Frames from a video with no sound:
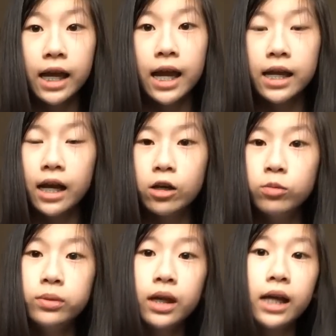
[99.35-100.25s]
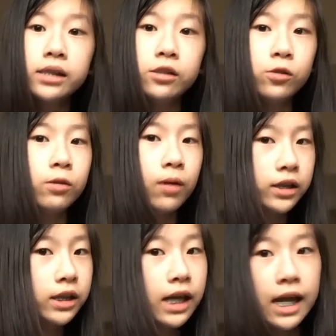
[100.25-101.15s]
and I hope you guys enjoyed
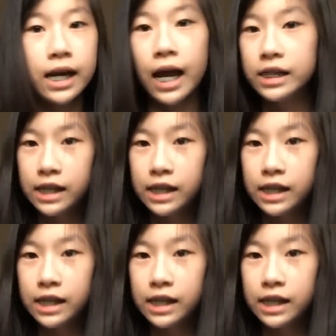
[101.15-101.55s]
watching, and I